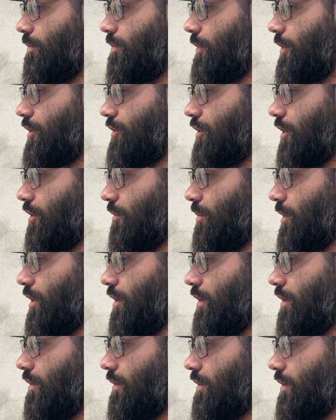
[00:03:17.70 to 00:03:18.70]
is going to
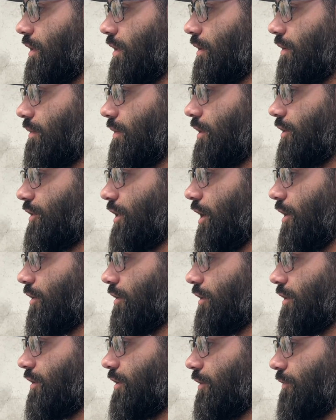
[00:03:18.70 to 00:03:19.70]
be an
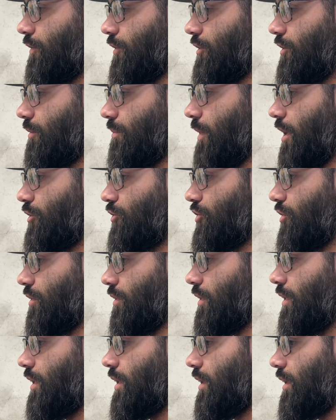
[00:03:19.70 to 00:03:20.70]
entirely different dimension.
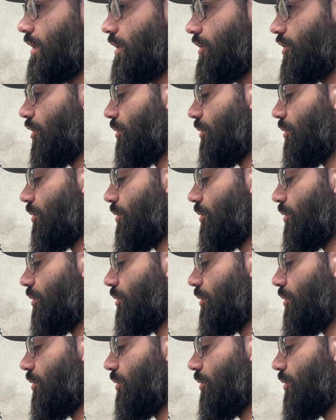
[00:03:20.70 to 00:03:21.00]
You'll